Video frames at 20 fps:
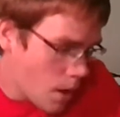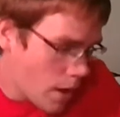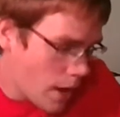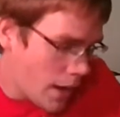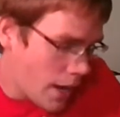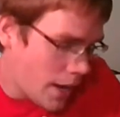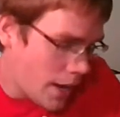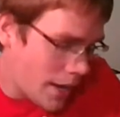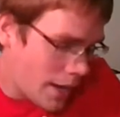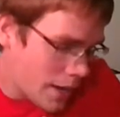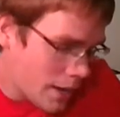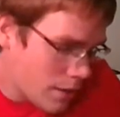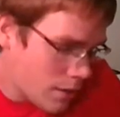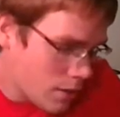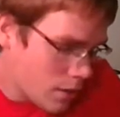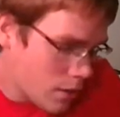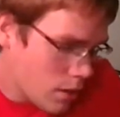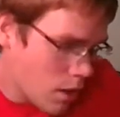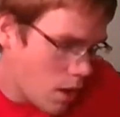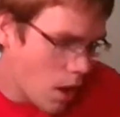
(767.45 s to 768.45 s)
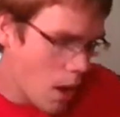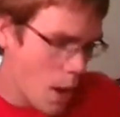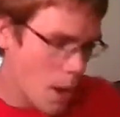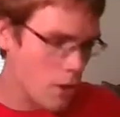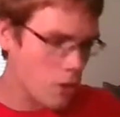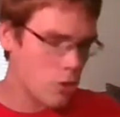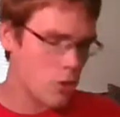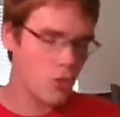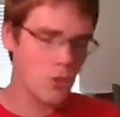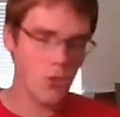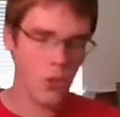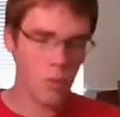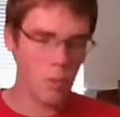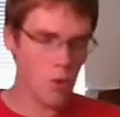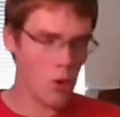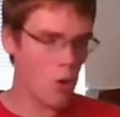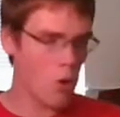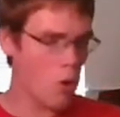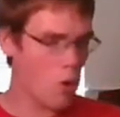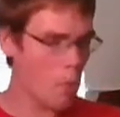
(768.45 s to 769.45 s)
And
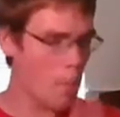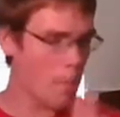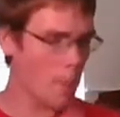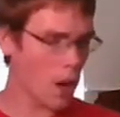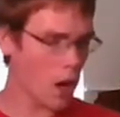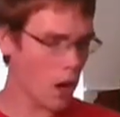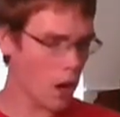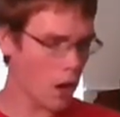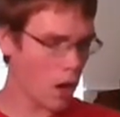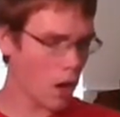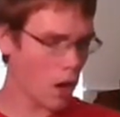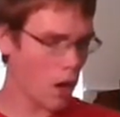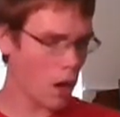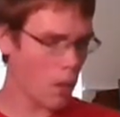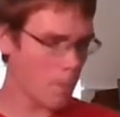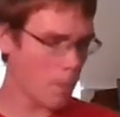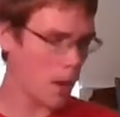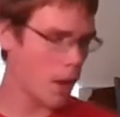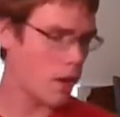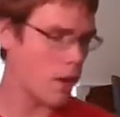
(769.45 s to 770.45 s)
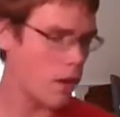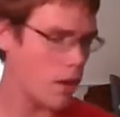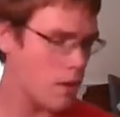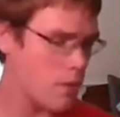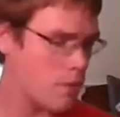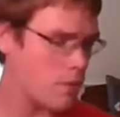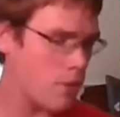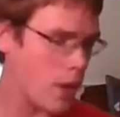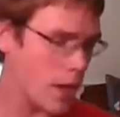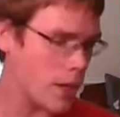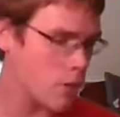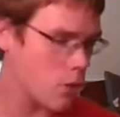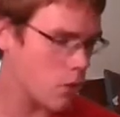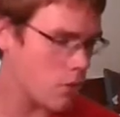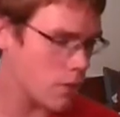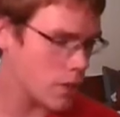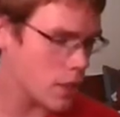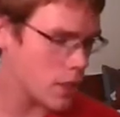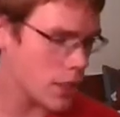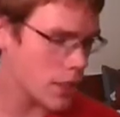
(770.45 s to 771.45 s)
drumroll, final
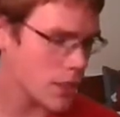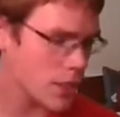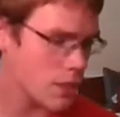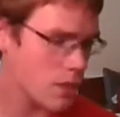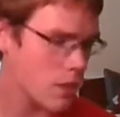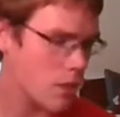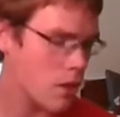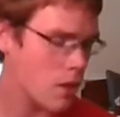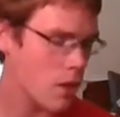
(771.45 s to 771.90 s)
verdict.